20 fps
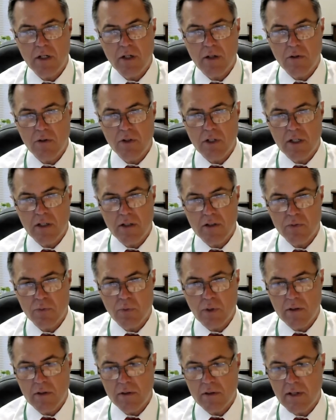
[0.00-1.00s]
know their kid is
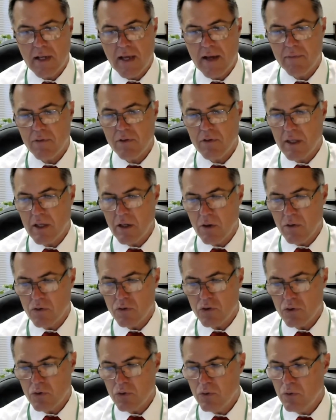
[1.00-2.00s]
well looked after, they go to
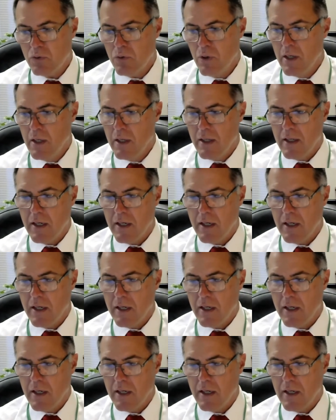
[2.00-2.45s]
school,